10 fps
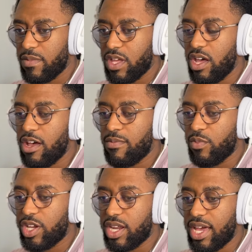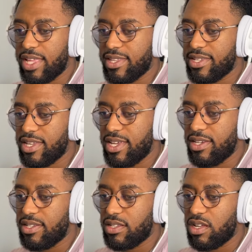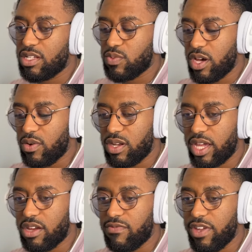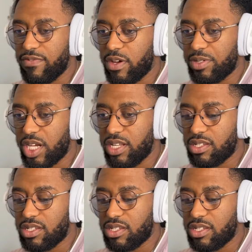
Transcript: We're going to add this in as well, like a reverb chain.